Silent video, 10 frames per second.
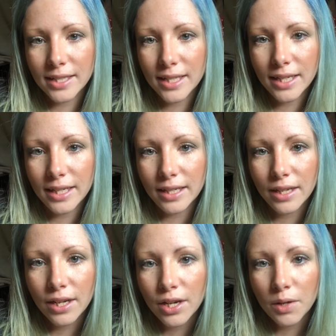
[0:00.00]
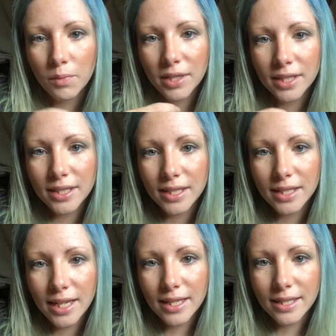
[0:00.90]
tea, what does it
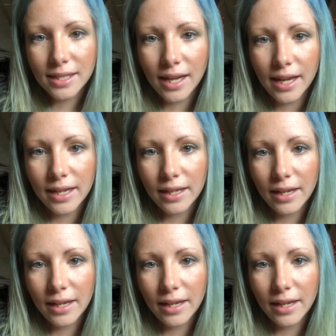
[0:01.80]
taste like?